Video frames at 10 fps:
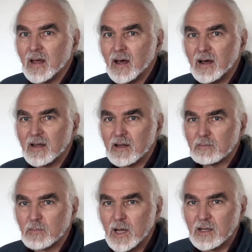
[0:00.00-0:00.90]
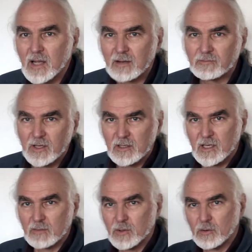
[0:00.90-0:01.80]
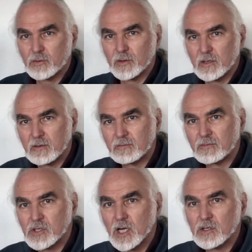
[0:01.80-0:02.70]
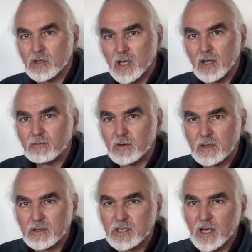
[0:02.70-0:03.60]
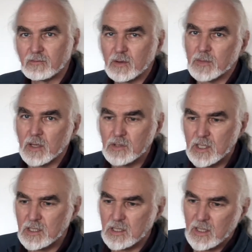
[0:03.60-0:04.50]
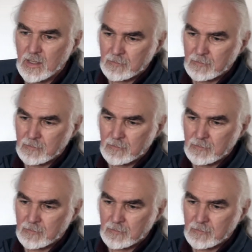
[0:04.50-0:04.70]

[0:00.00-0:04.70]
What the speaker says: Hi, I'm Michael Hadfield. I'm the author of Change Your Life with Self Hypnosis,